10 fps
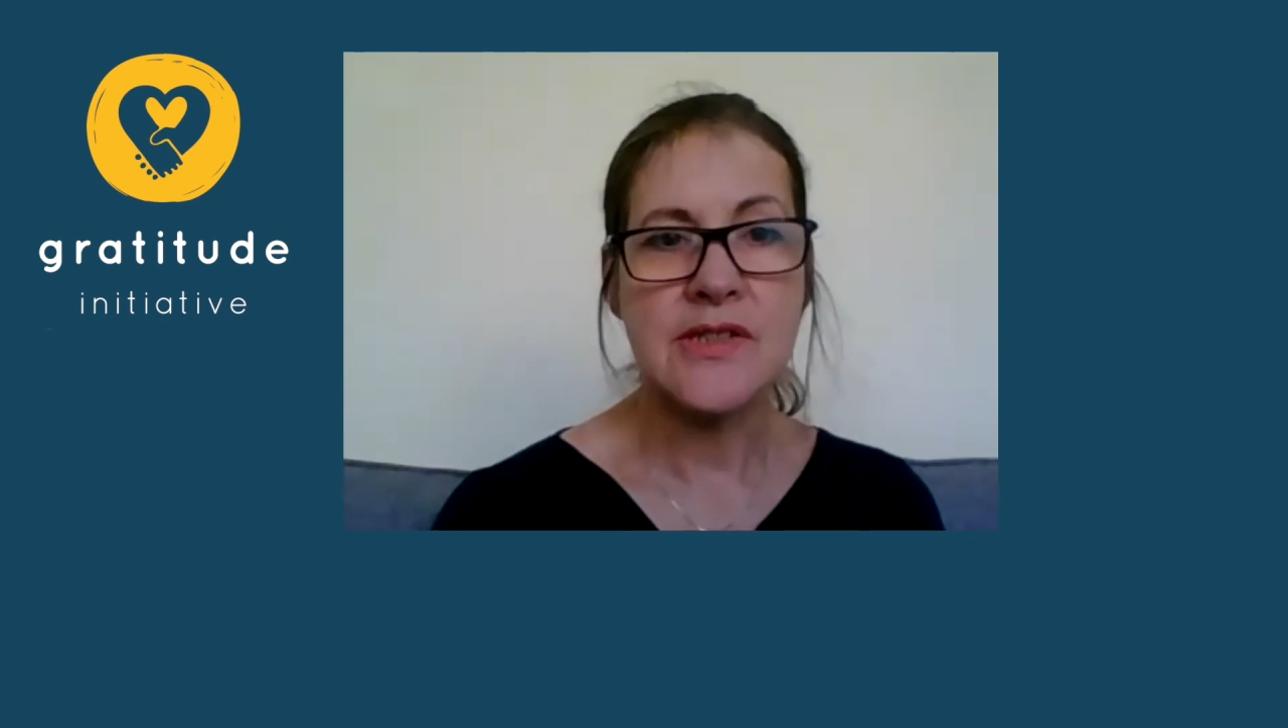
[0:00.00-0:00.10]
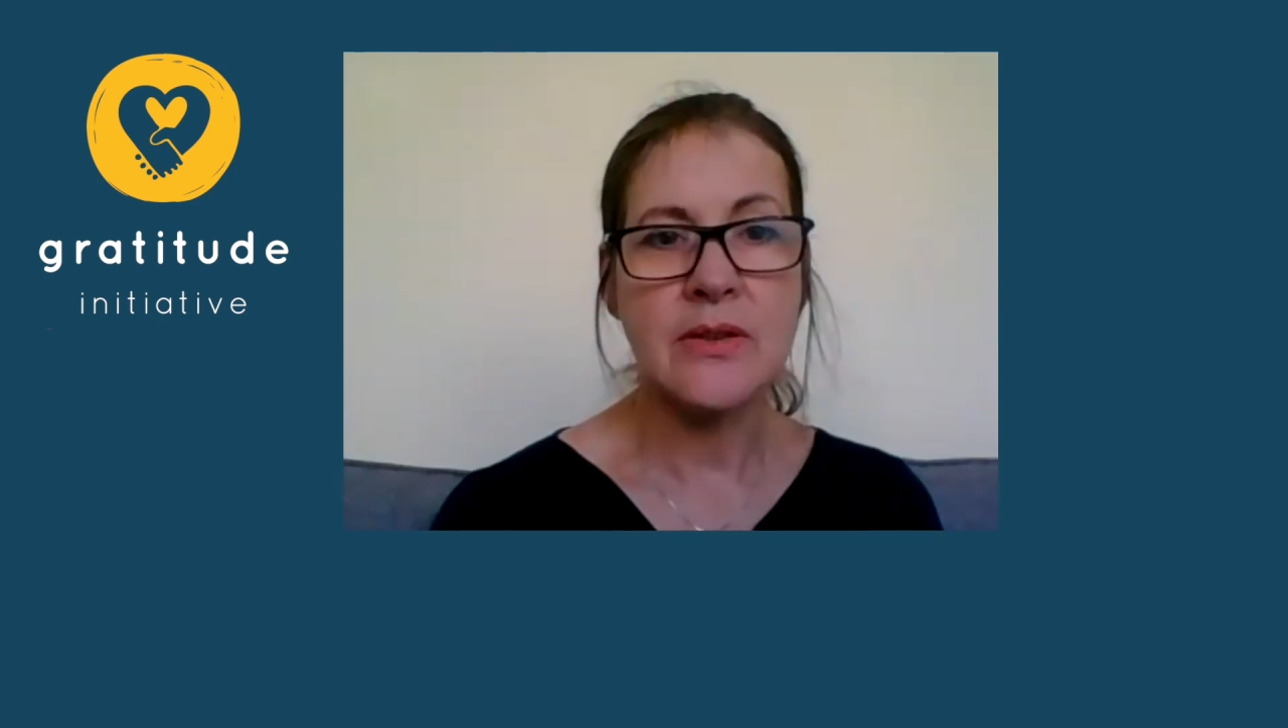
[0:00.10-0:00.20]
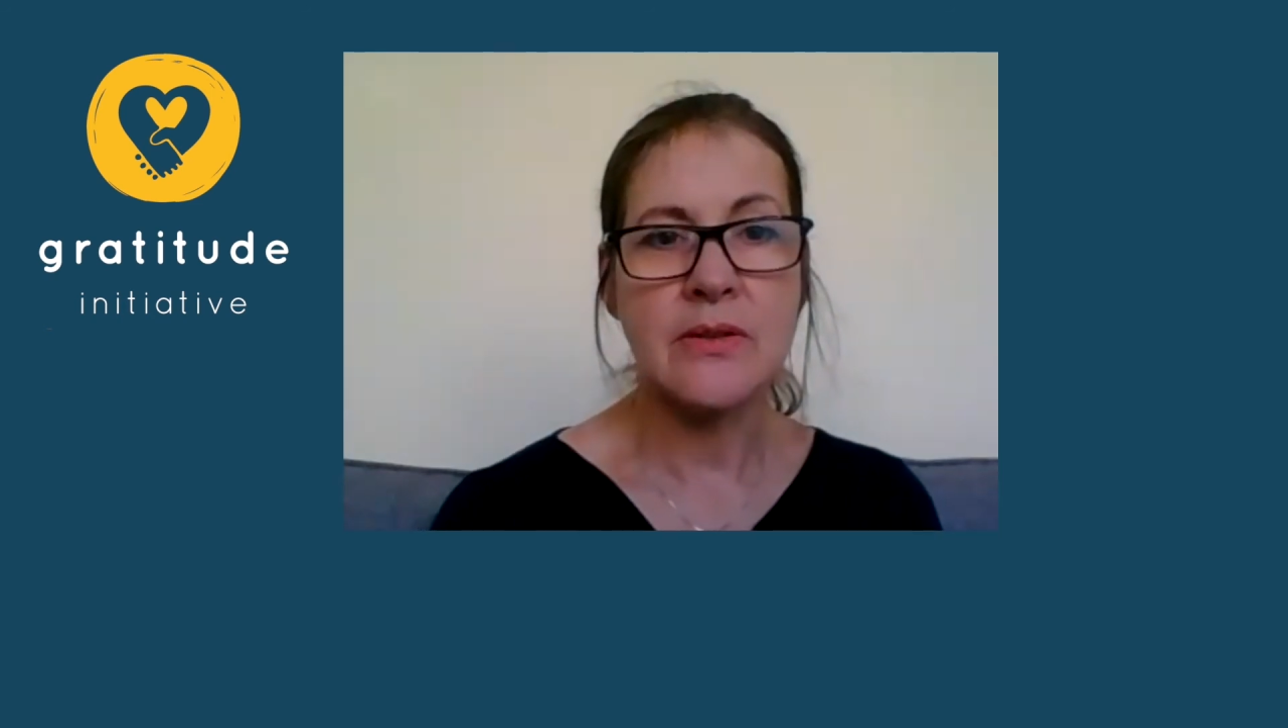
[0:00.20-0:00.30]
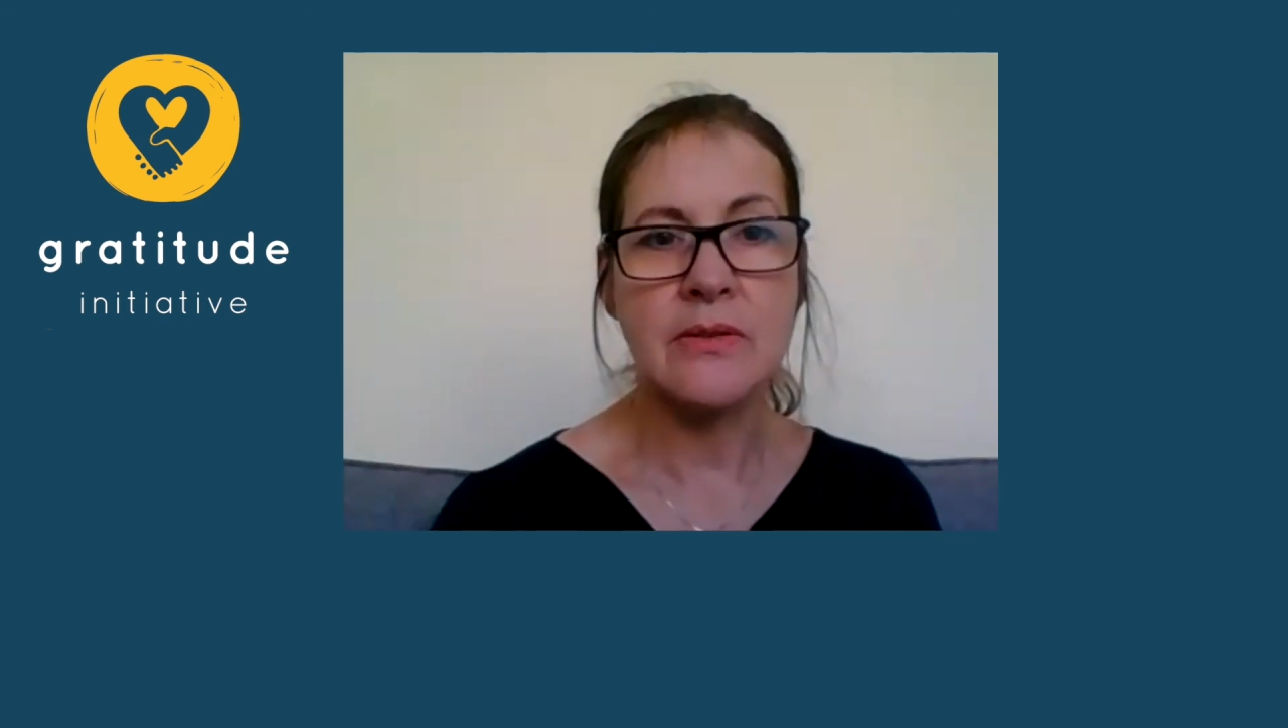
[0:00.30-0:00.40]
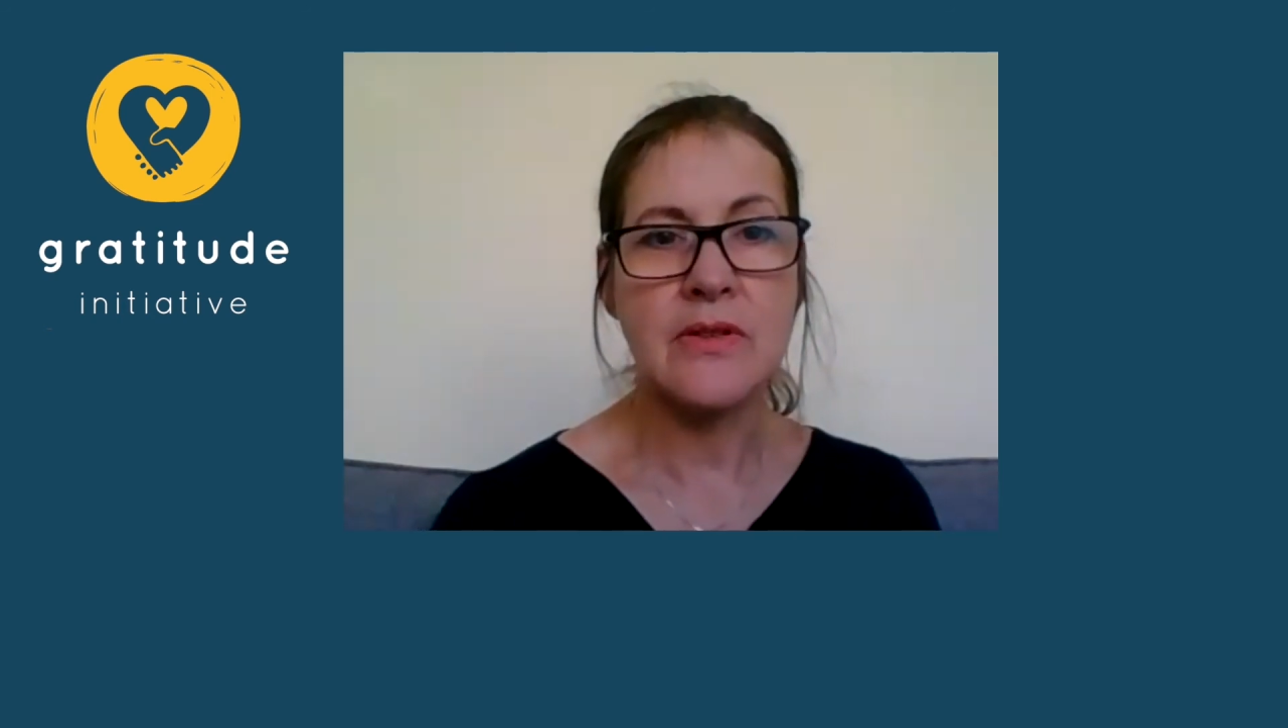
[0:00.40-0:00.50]

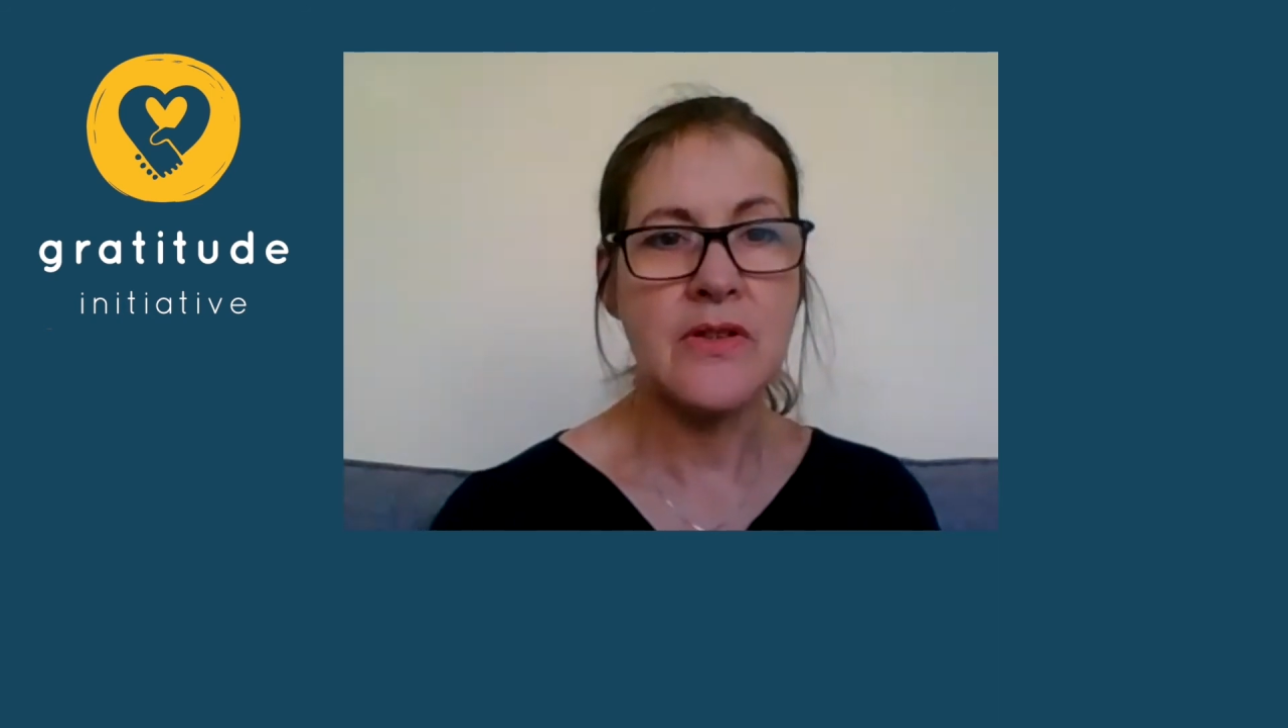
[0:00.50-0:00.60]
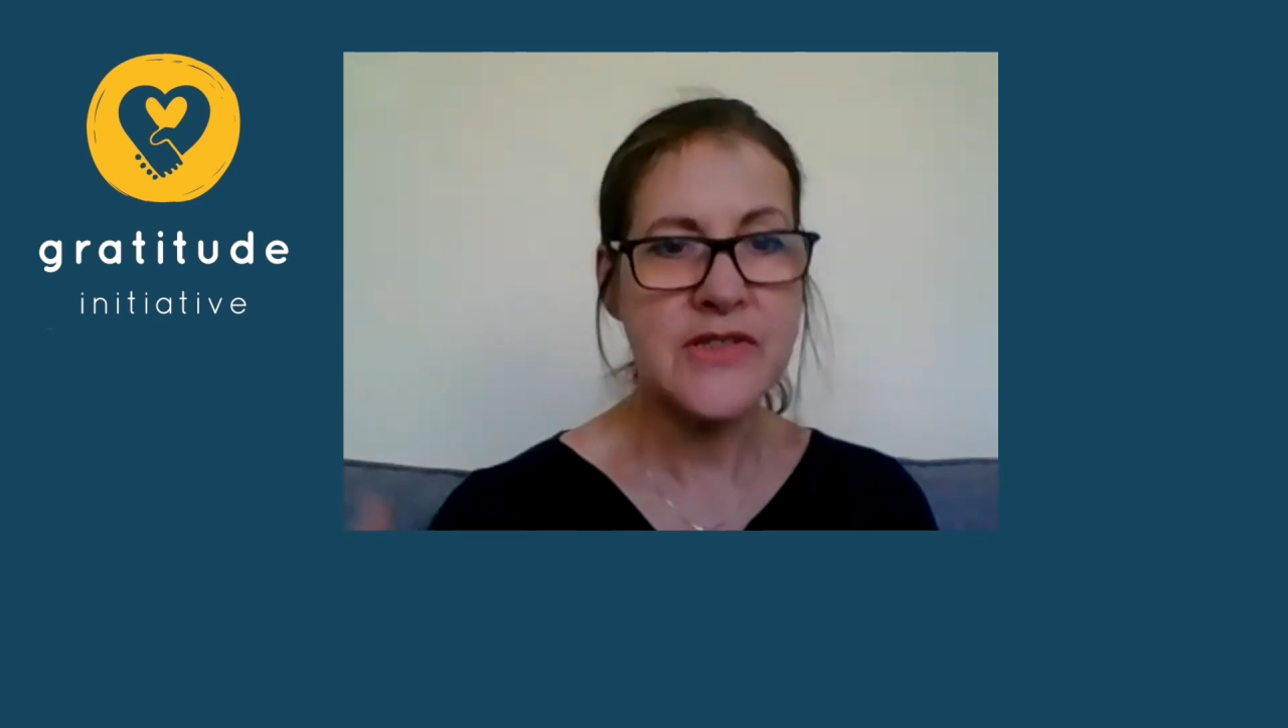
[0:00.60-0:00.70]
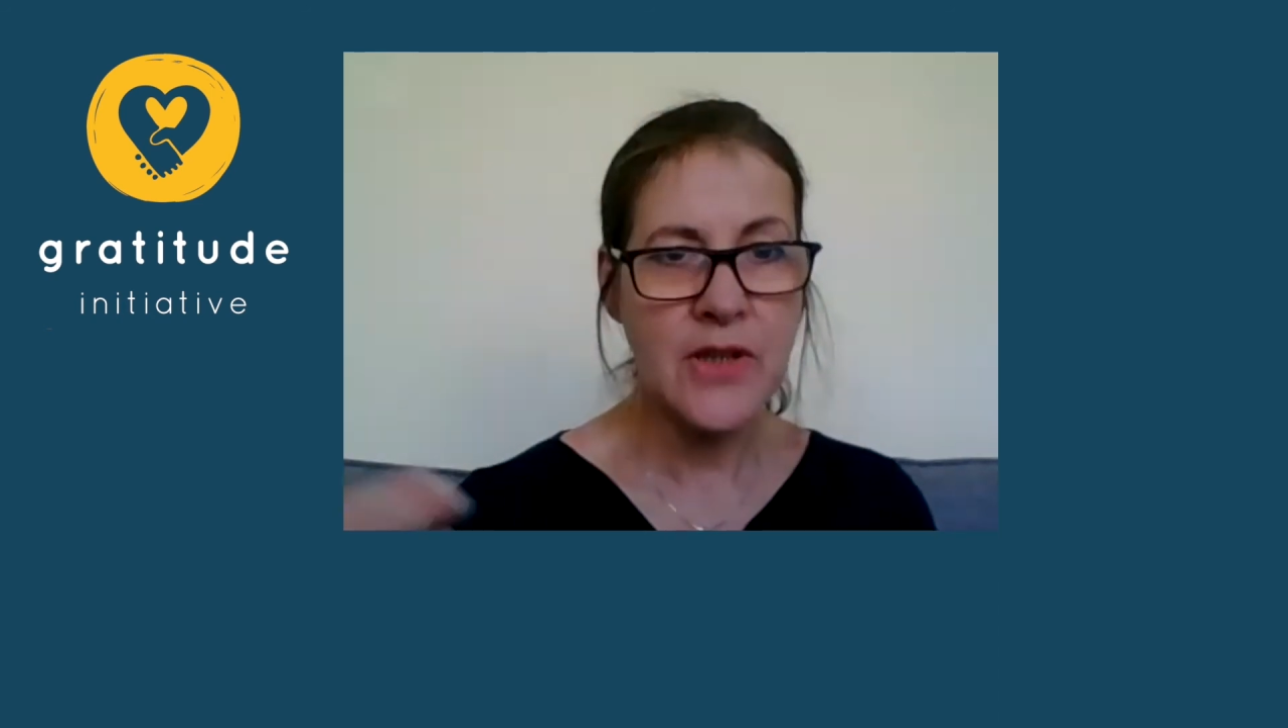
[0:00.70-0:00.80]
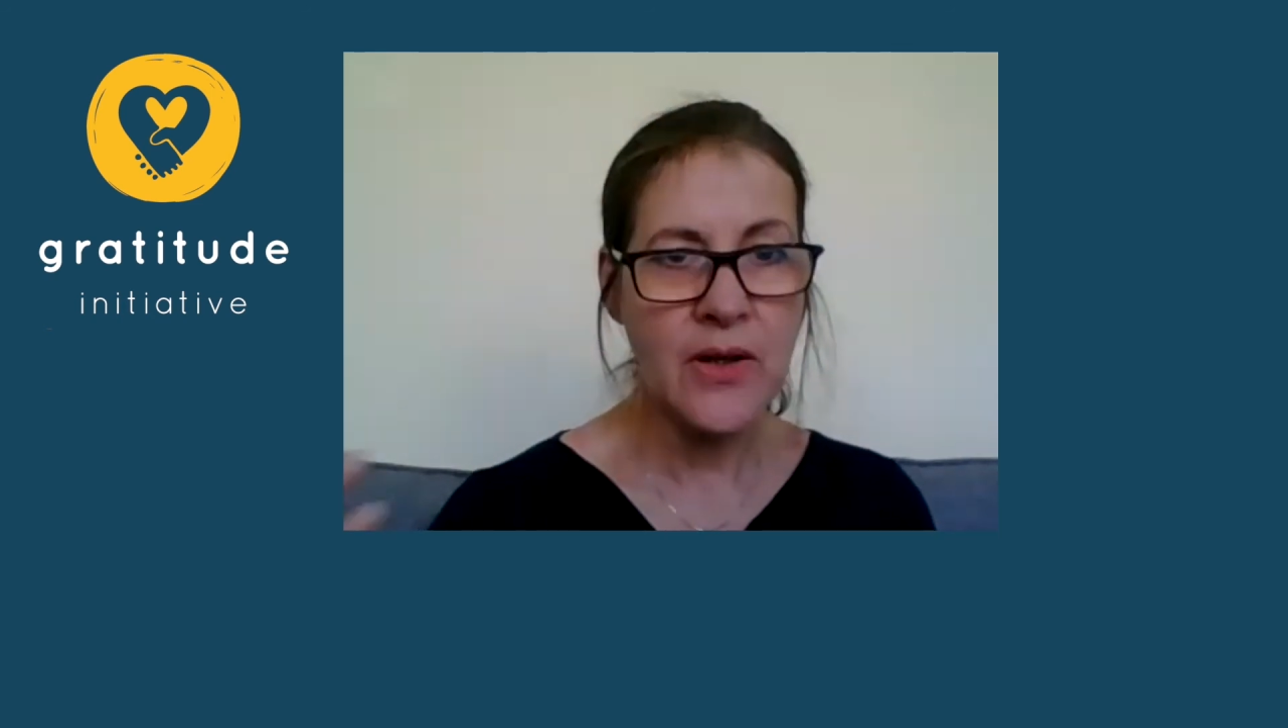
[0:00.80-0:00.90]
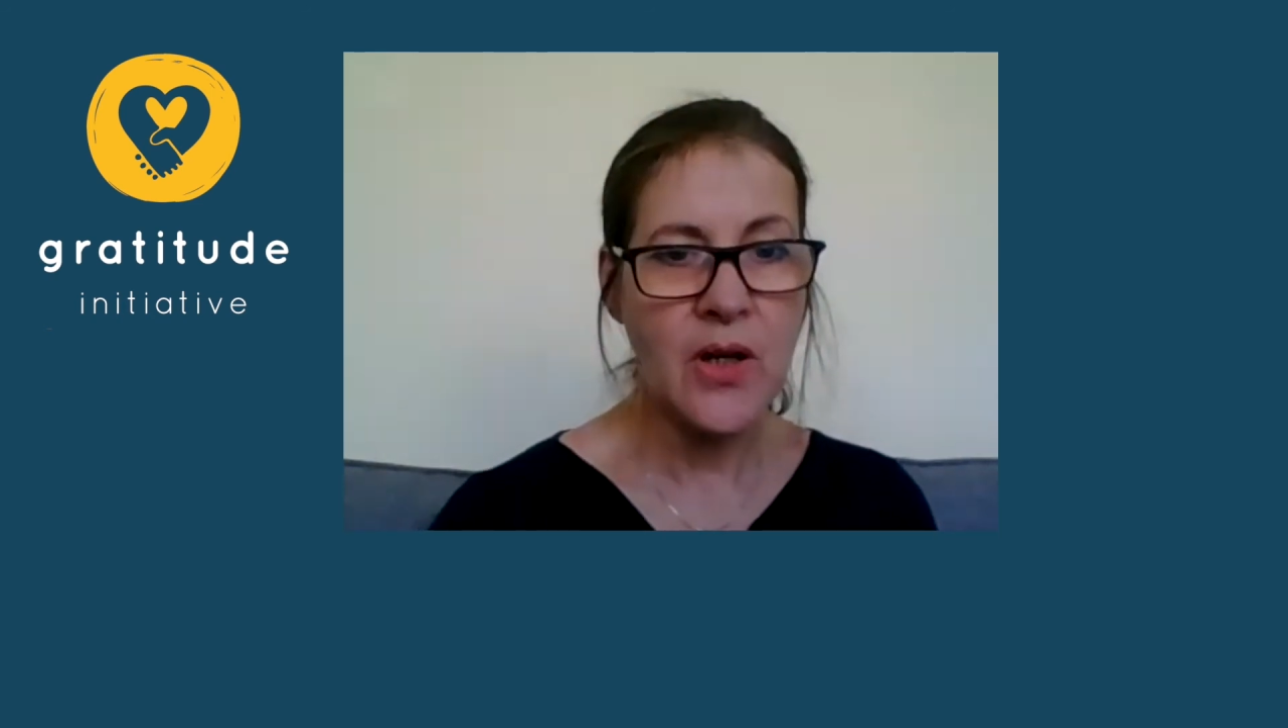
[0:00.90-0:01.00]
So you
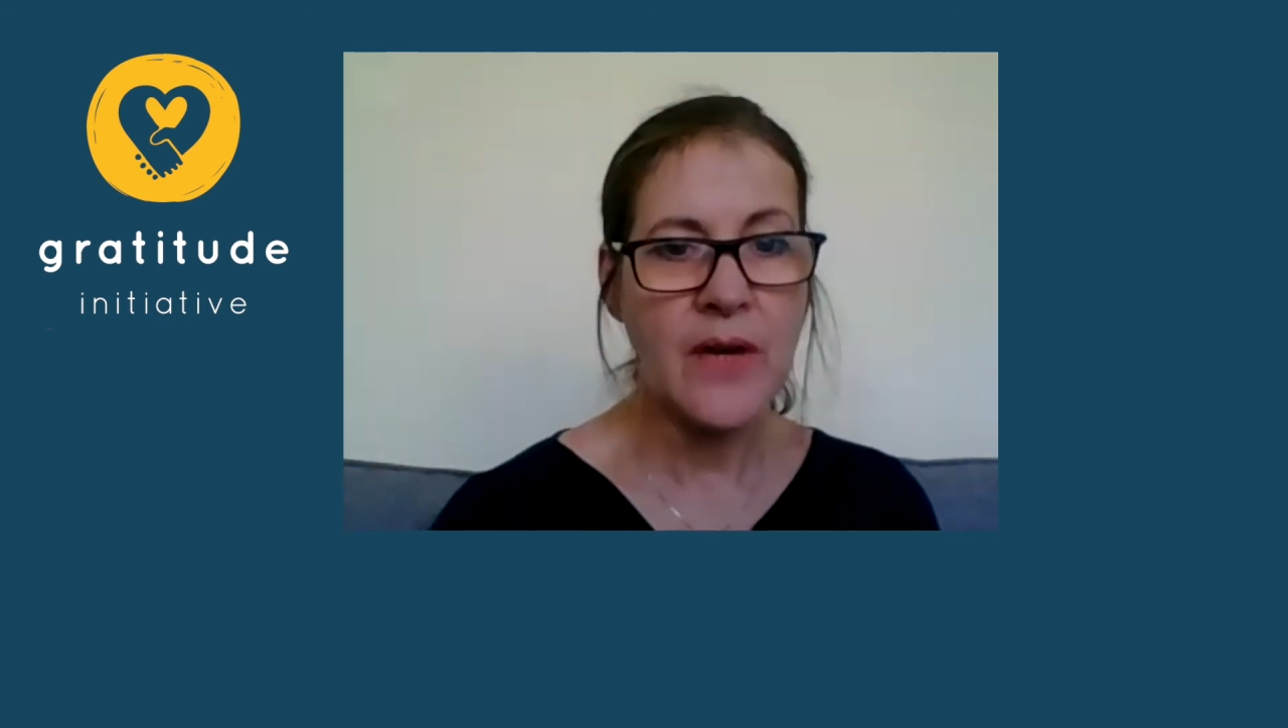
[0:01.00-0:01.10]
start